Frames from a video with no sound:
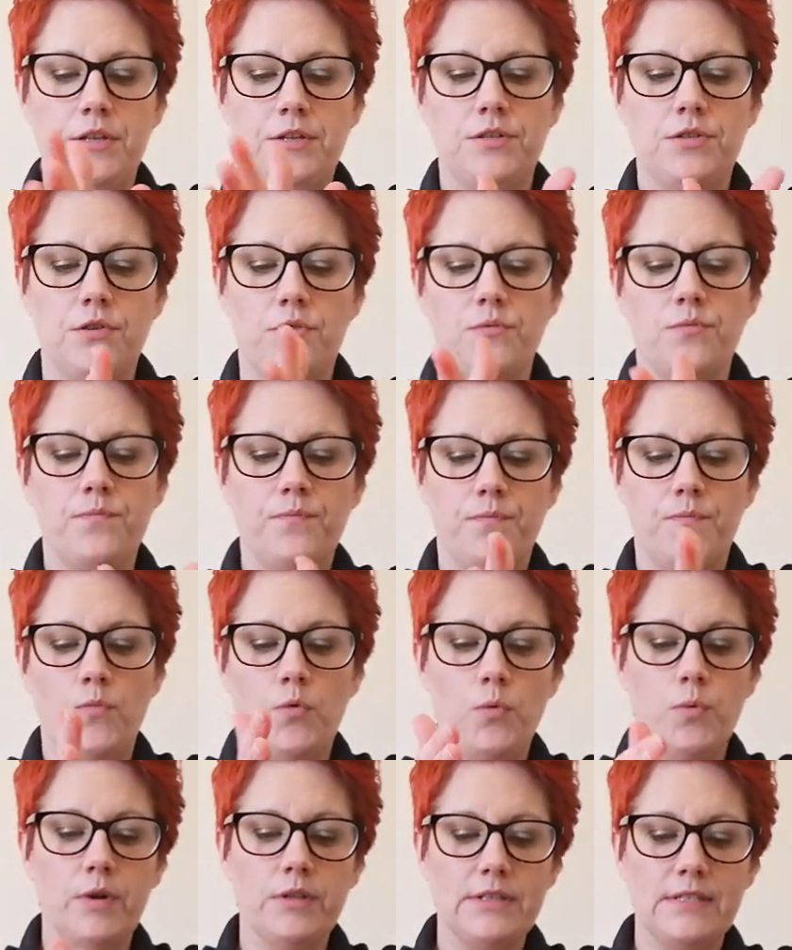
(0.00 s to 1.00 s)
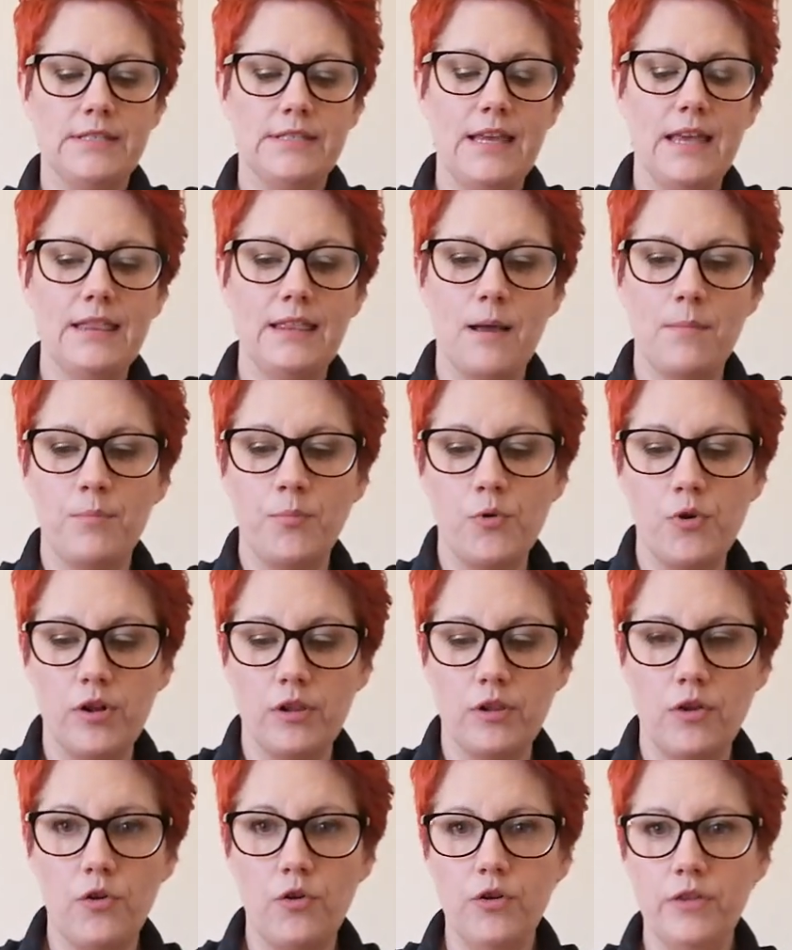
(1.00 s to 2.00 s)
so we'll want to set that
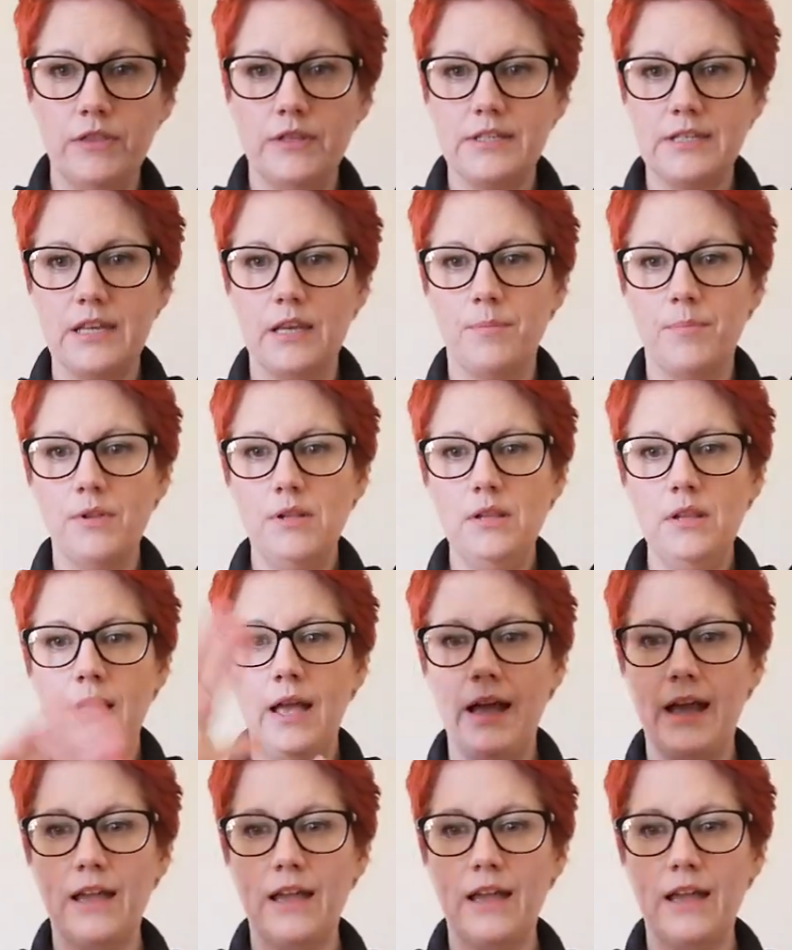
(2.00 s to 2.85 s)
ball on the table,